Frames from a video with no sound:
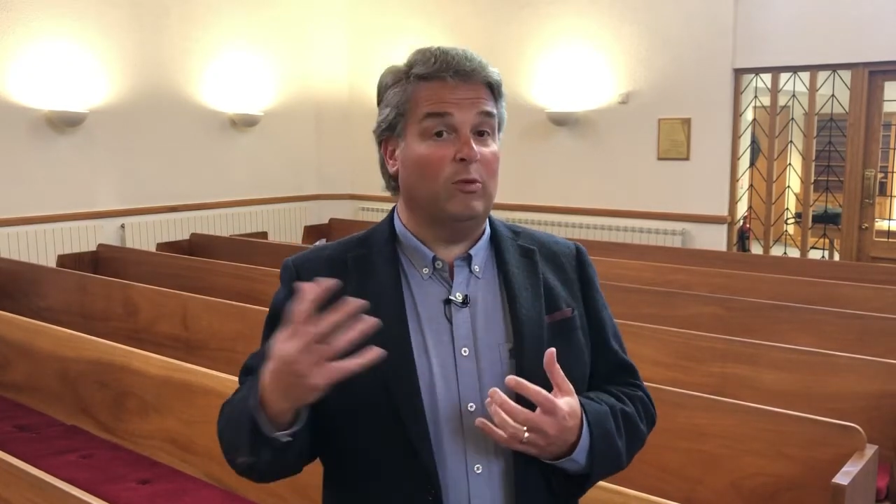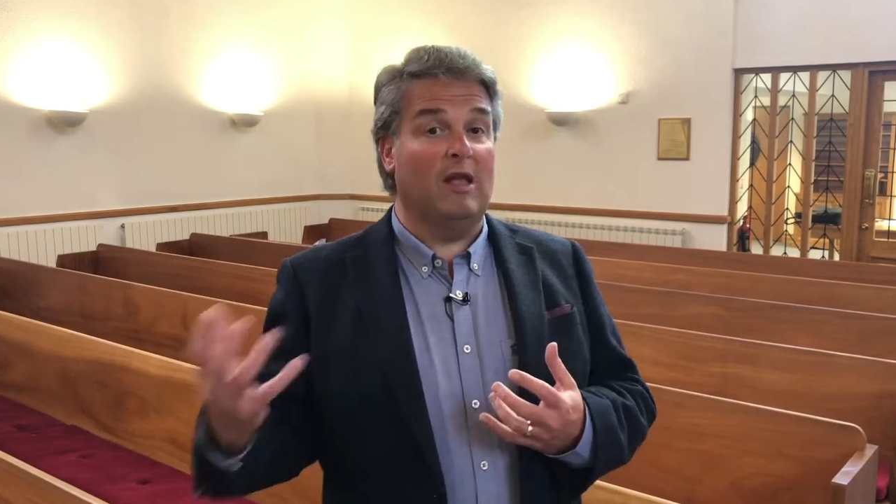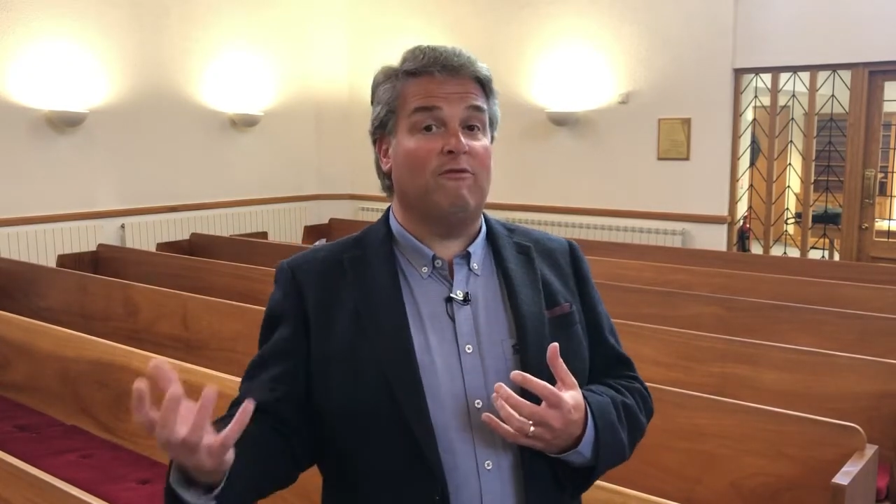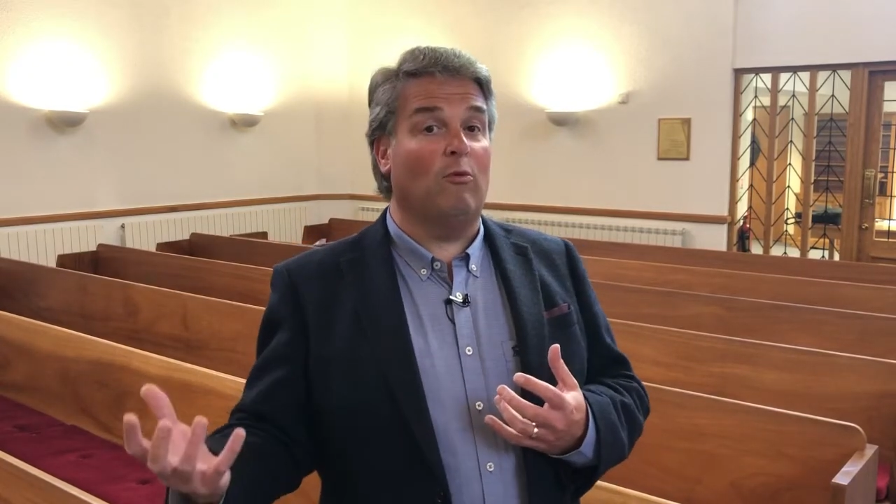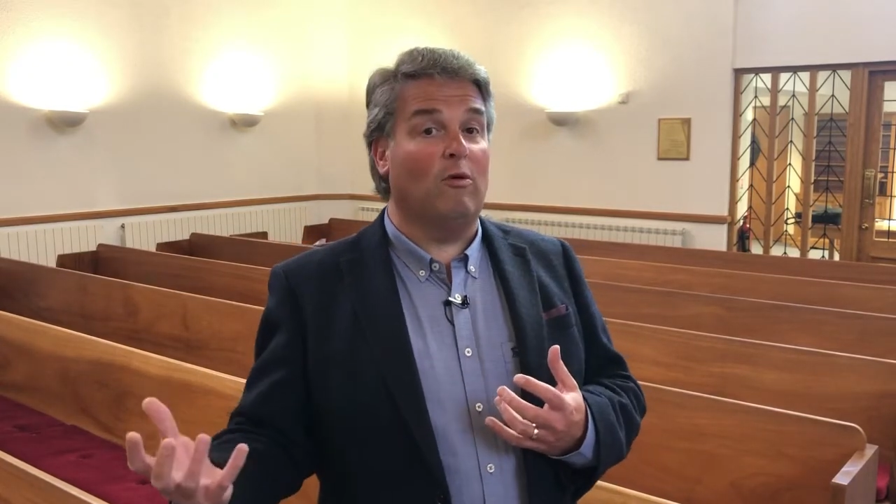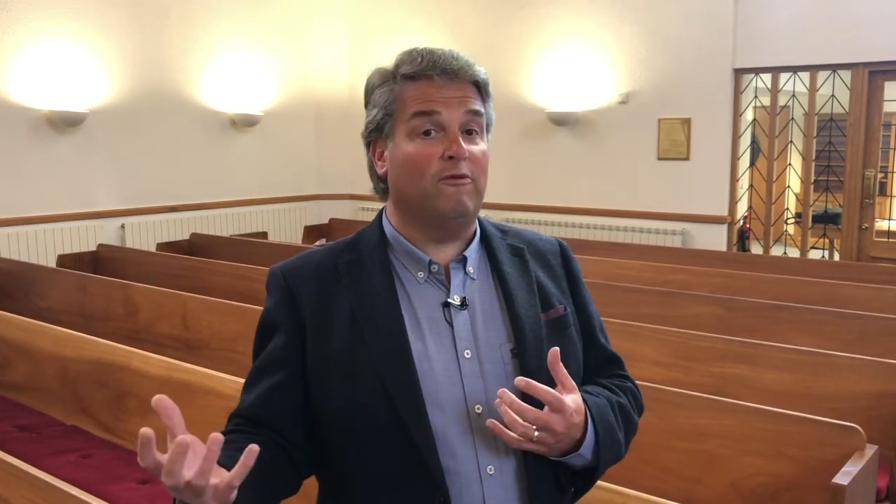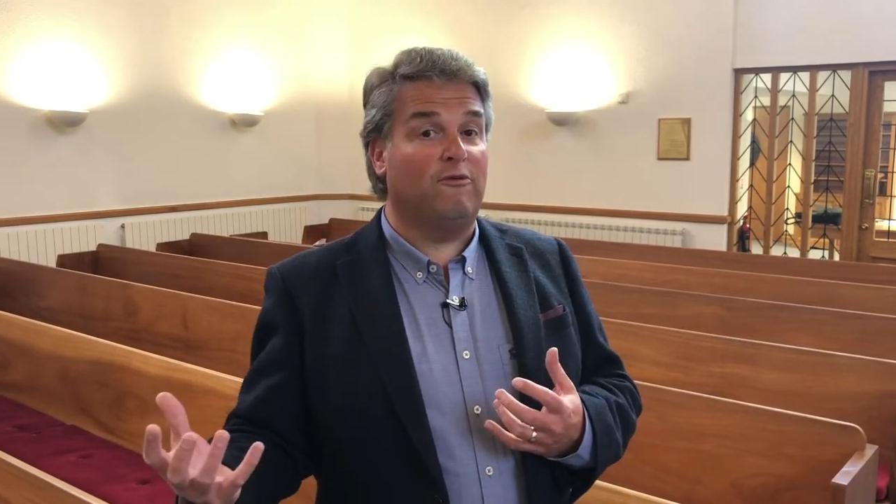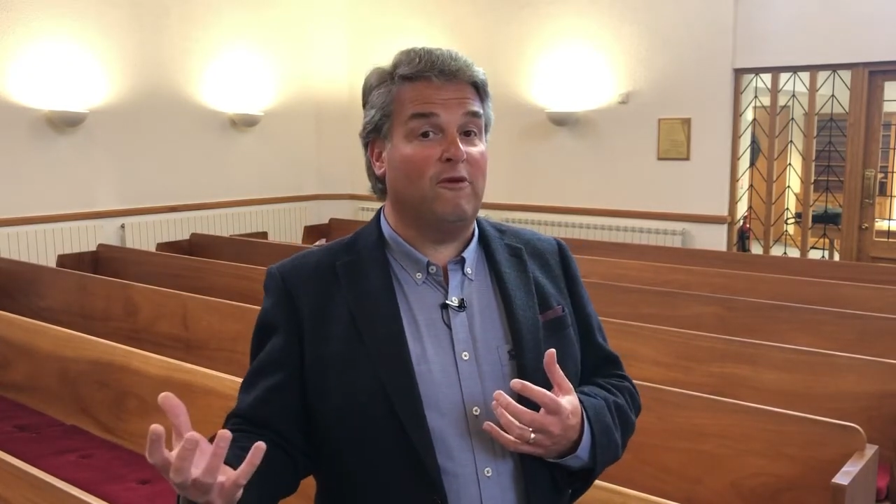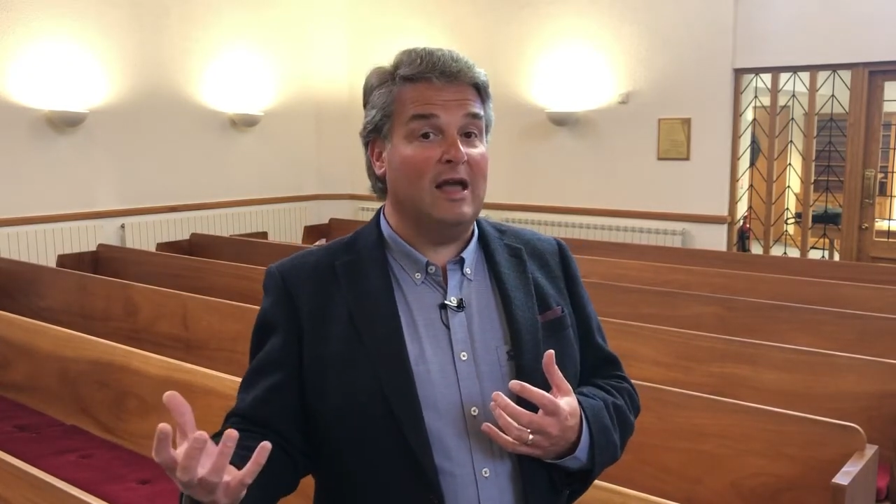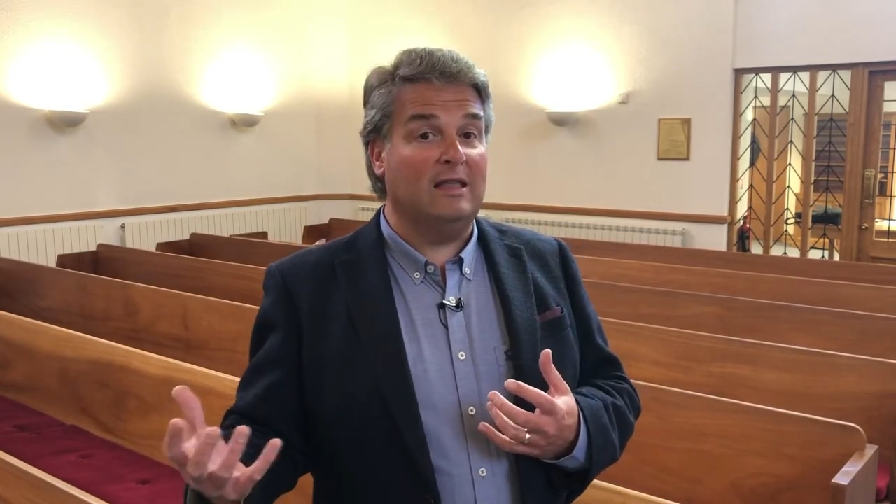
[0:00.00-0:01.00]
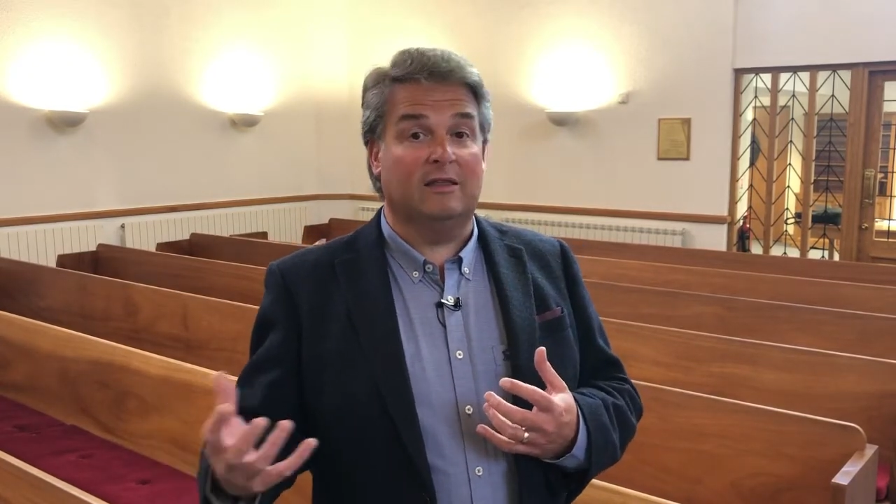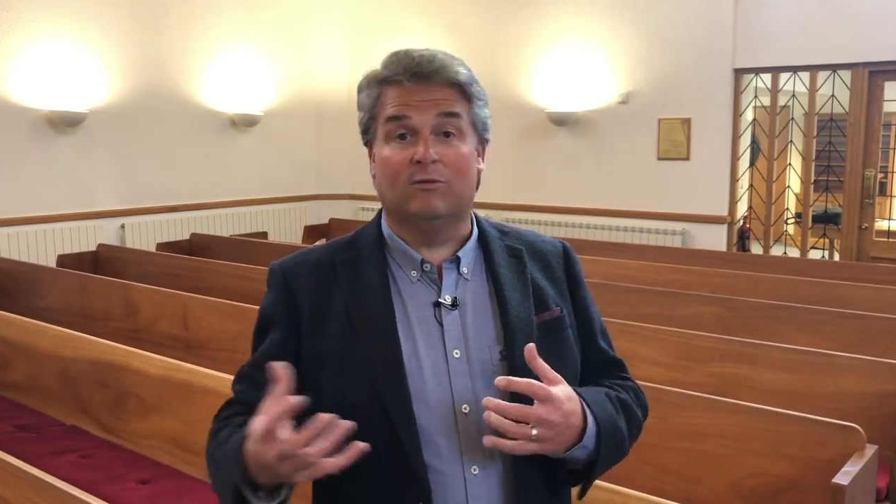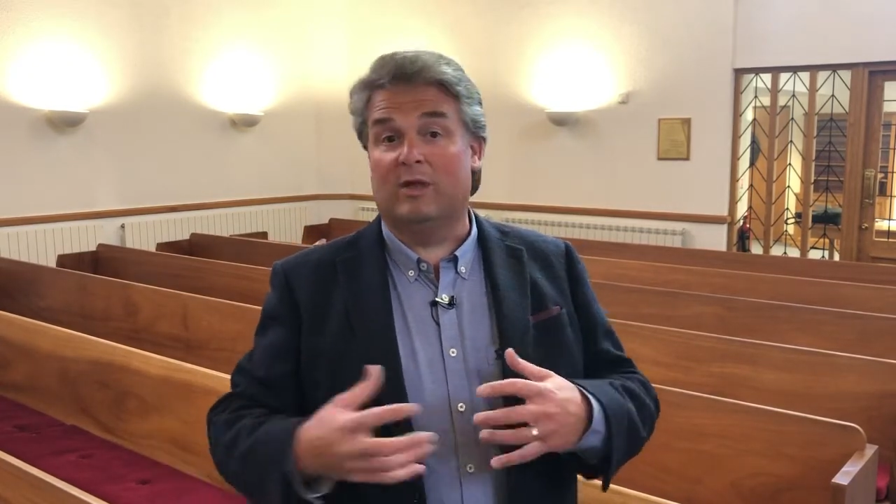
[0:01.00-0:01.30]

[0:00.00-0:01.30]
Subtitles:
whenever we're frightened,